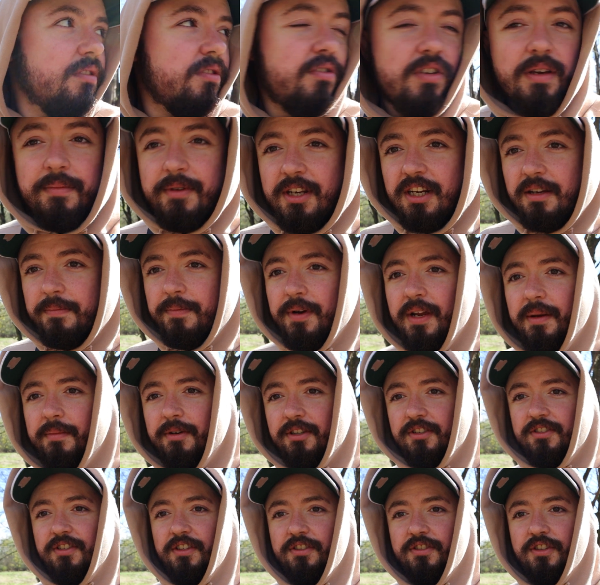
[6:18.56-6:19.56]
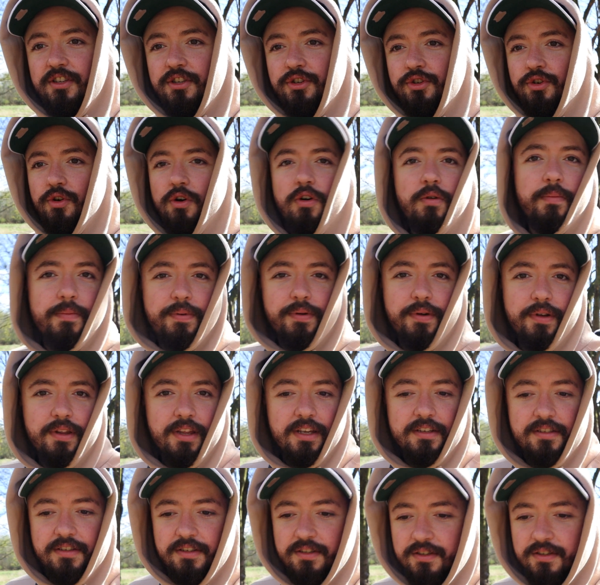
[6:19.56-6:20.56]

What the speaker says: so I mean it pretty much does the job. This